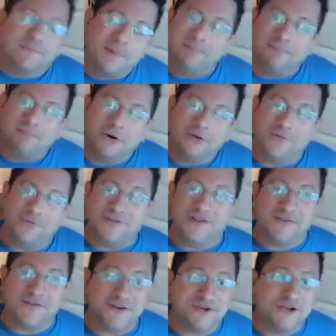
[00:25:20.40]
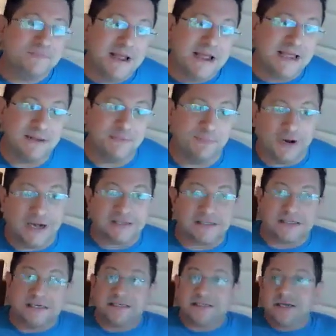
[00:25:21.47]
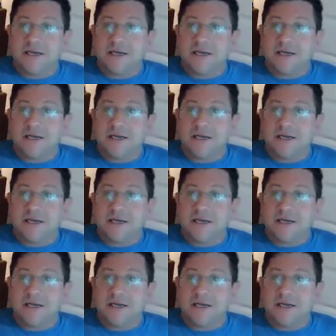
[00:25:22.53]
been part of the decision-making process,